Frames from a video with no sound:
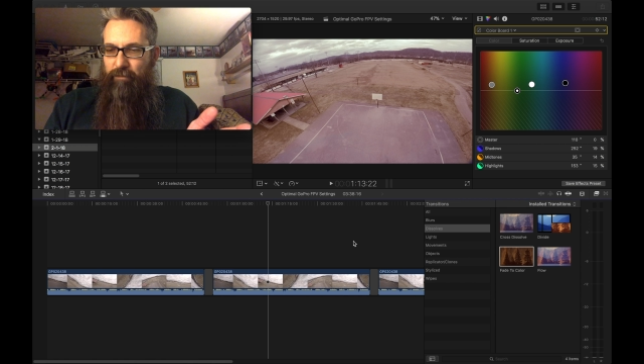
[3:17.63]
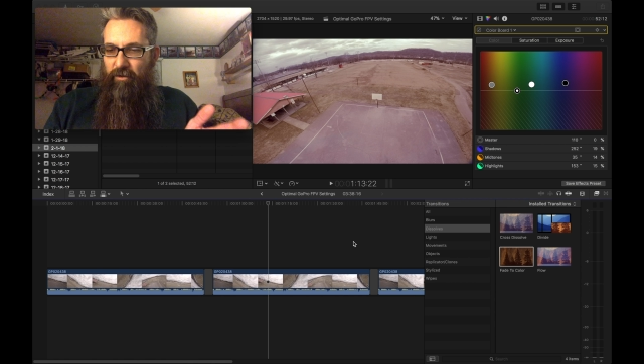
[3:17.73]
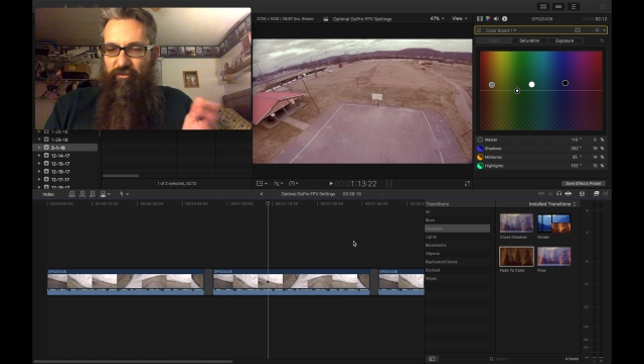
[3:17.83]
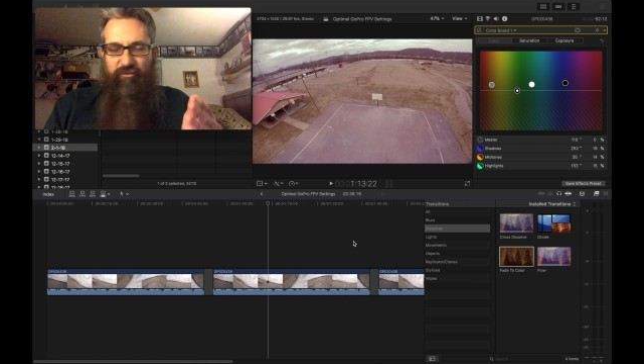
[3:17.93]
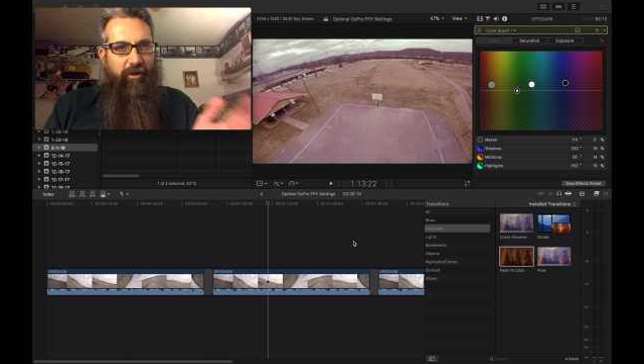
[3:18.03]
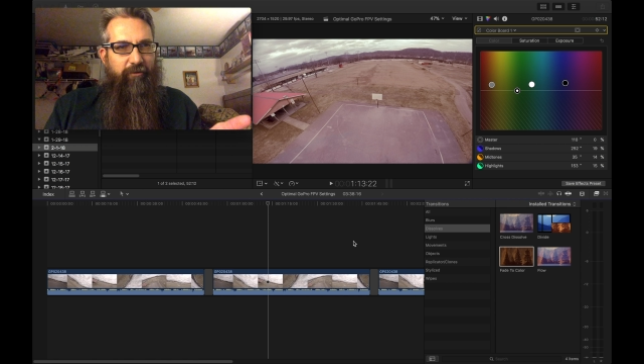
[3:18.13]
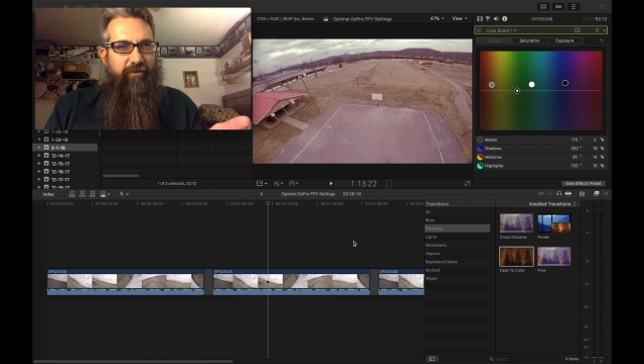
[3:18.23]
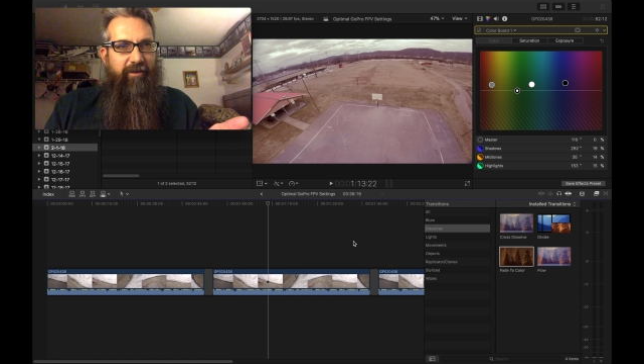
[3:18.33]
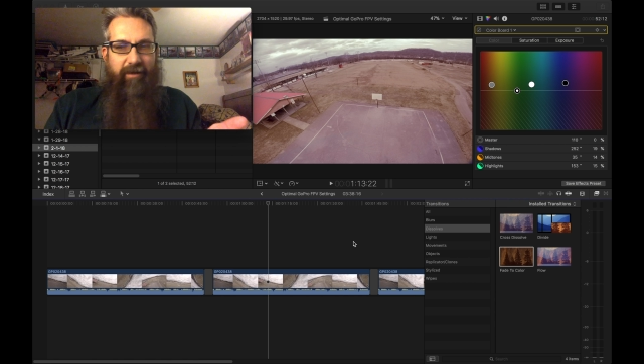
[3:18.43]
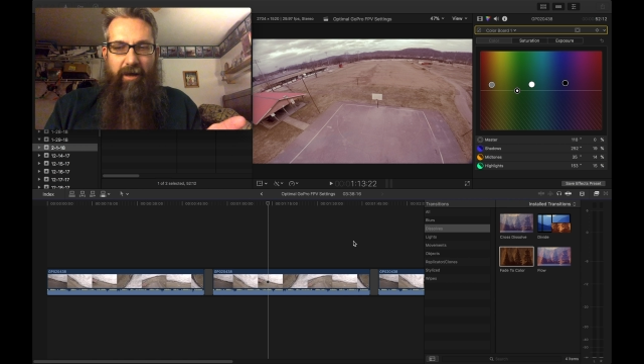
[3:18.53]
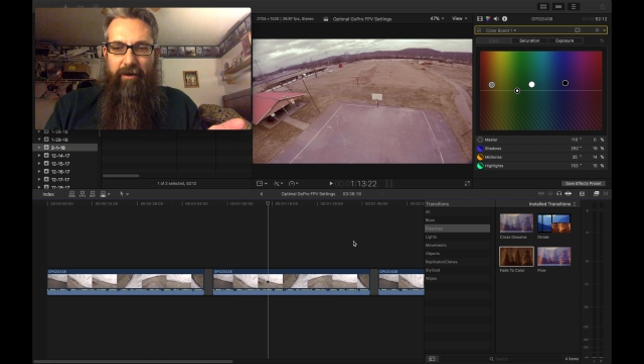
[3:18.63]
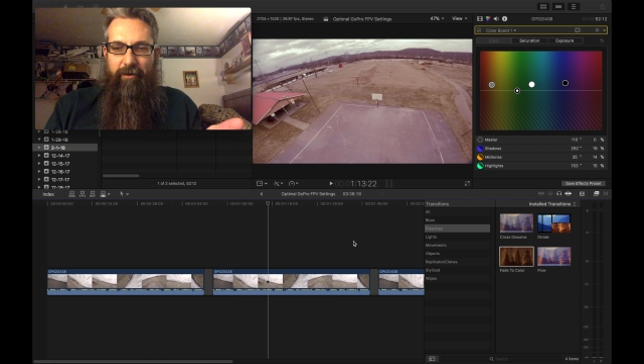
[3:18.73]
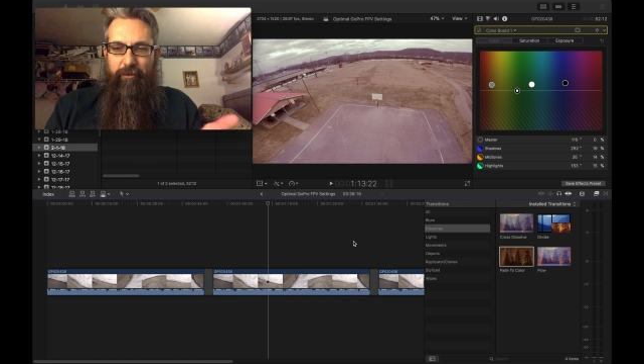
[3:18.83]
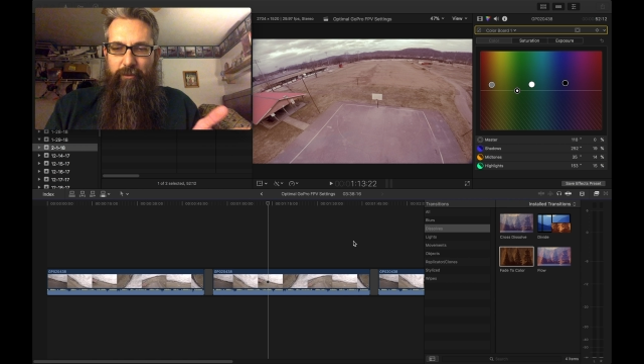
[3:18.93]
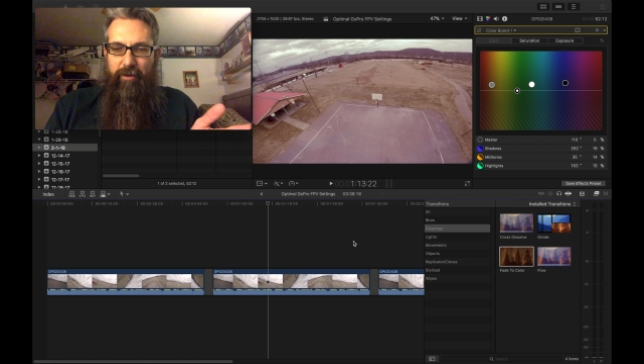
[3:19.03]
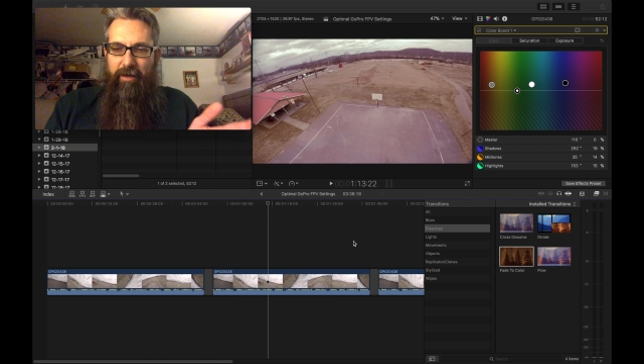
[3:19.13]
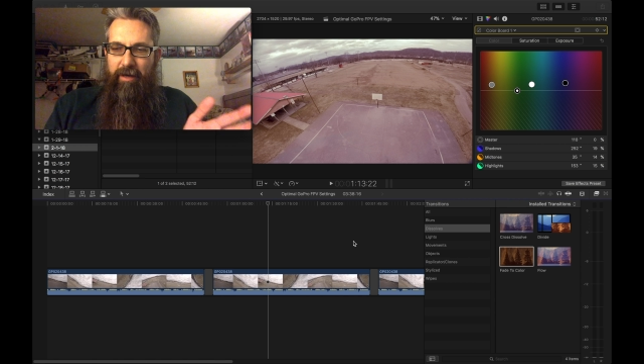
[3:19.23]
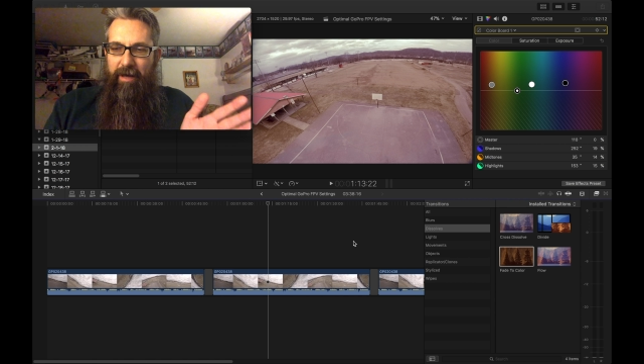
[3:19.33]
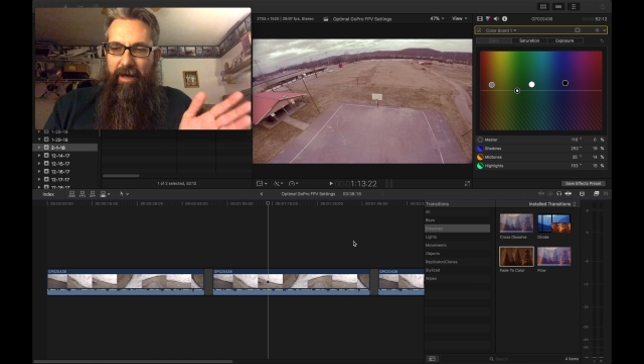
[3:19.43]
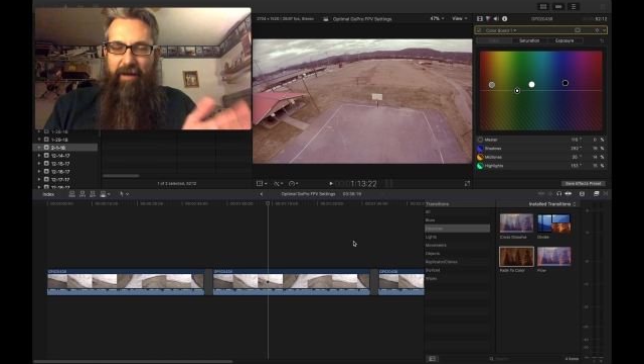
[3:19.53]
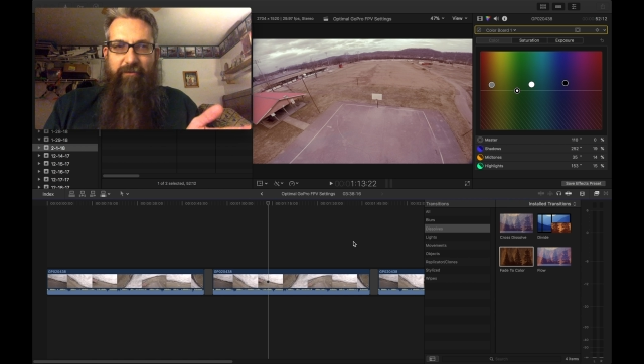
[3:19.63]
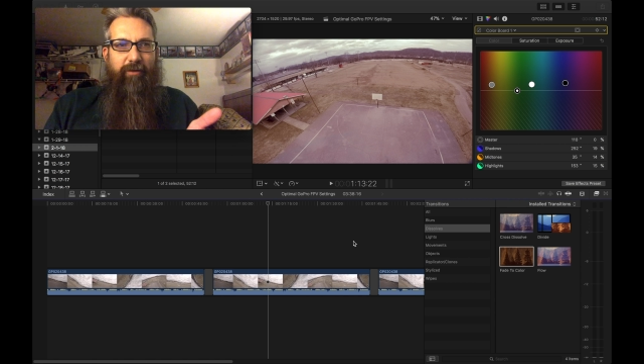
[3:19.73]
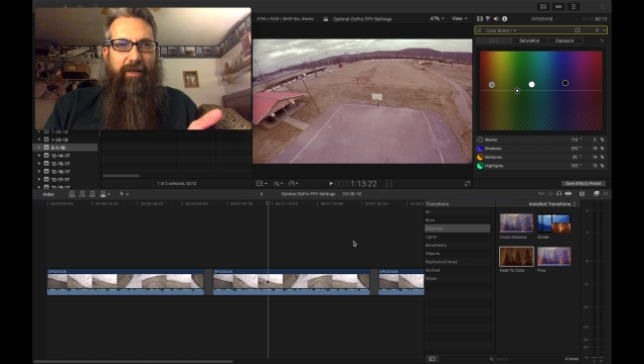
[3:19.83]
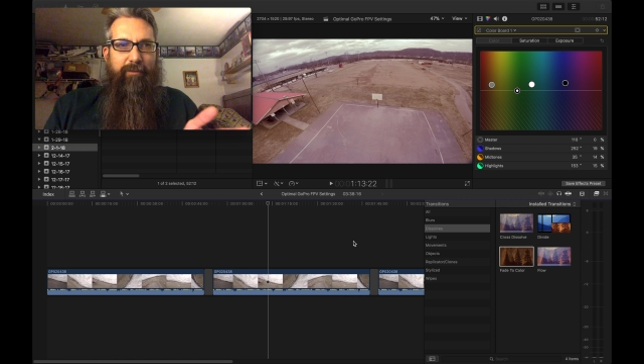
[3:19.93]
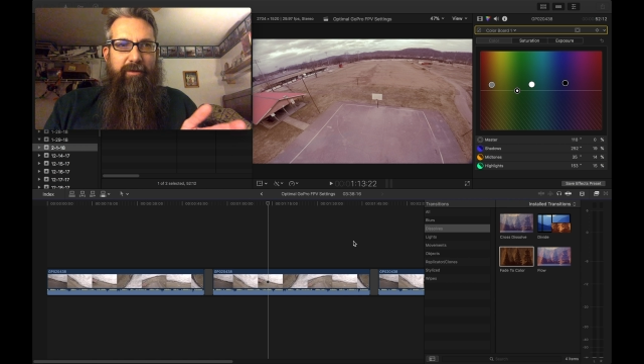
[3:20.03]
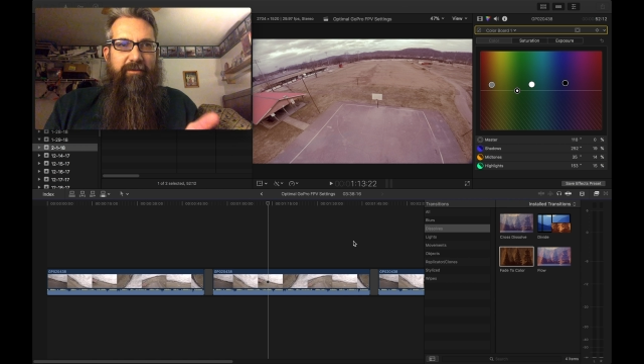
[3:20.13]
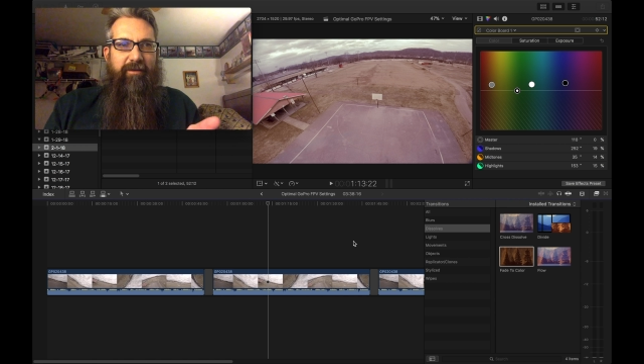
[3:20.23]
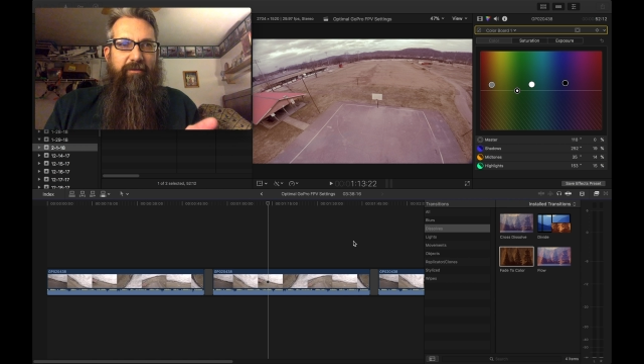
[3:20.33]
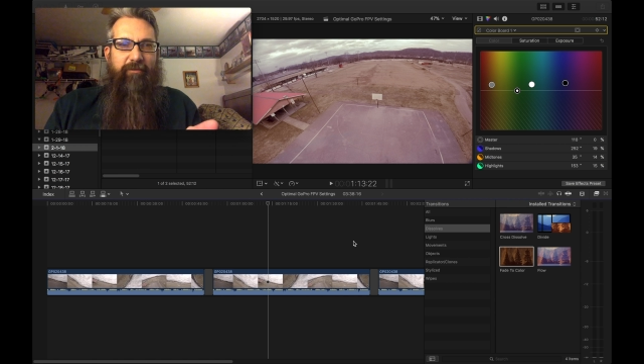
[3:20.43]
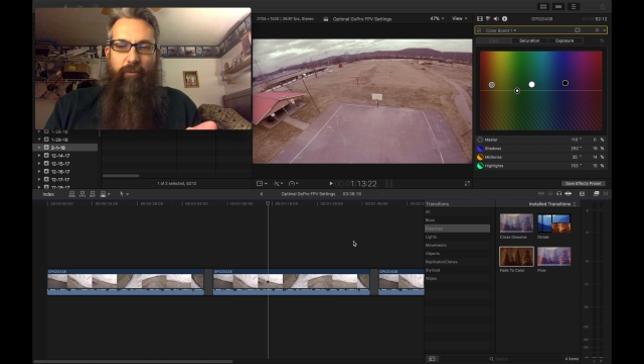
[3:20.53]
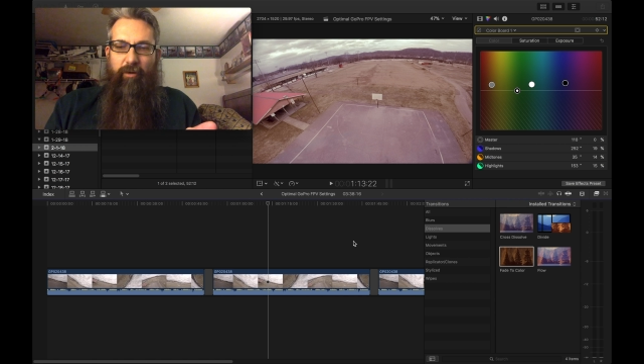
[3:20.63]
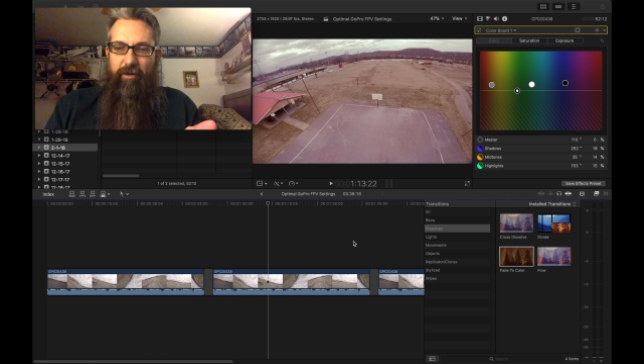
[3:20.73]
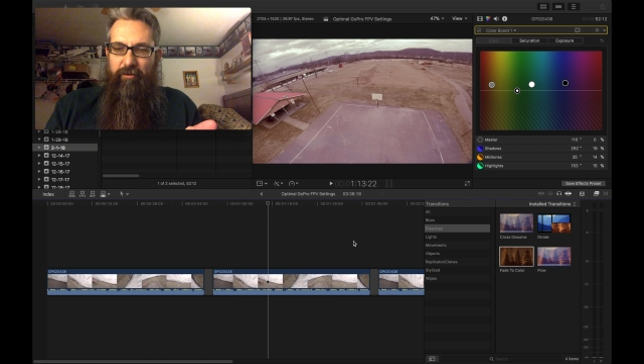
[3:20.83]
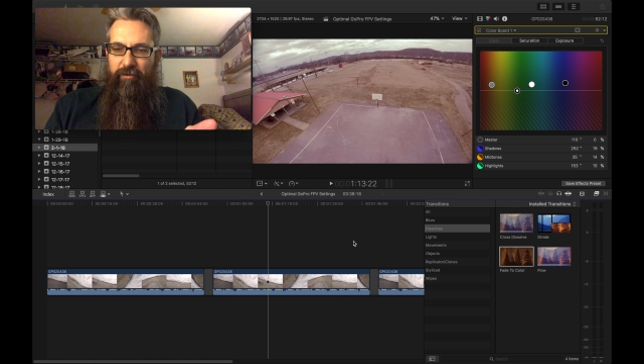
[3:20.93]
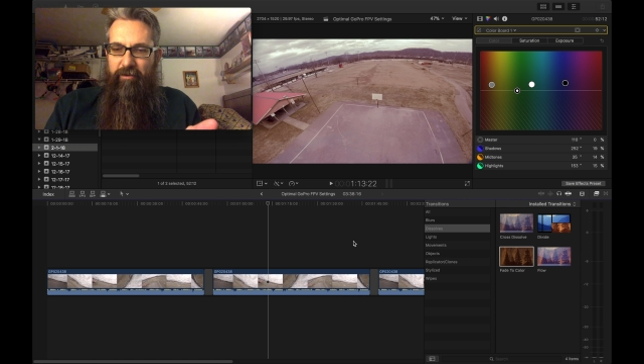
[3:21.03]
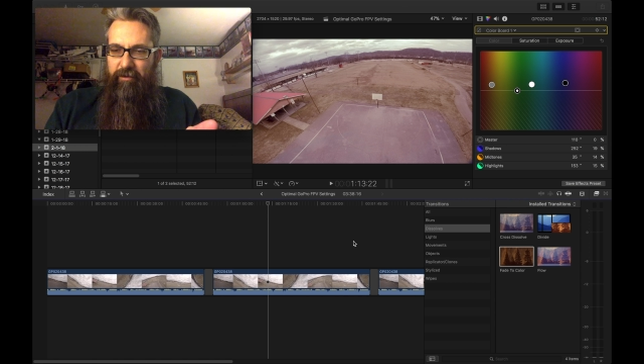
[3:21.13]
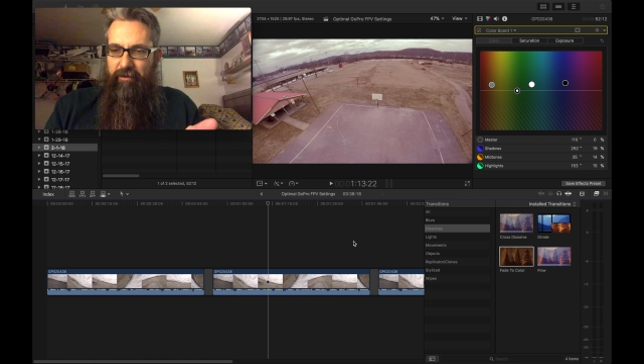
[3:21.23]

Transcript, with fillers: shutter set to auto, I S O limit set to four hundred,